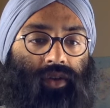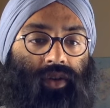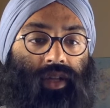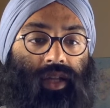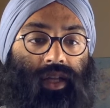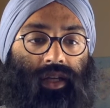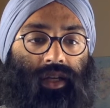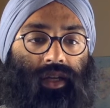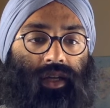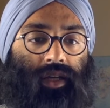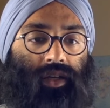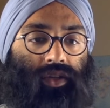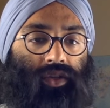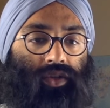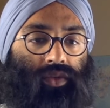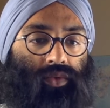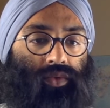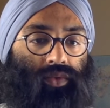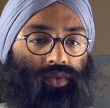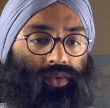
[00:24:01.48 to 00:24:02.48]
like
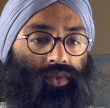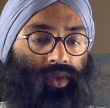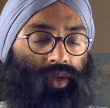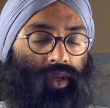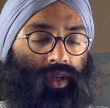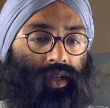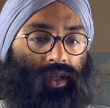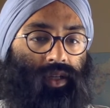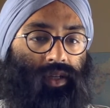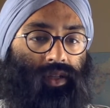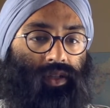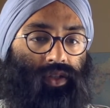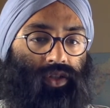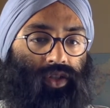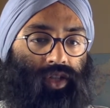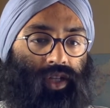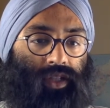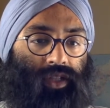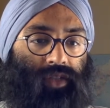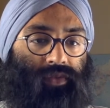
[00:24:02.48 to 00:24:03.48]
there's a
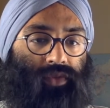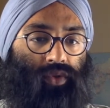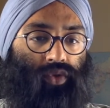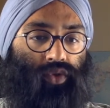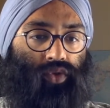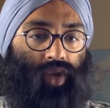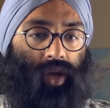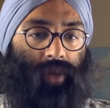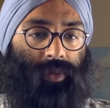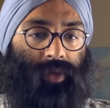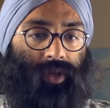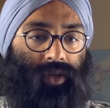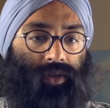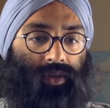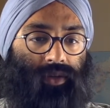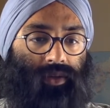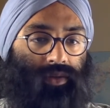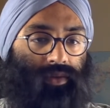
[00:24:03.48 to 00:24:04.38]
chance of you dropping.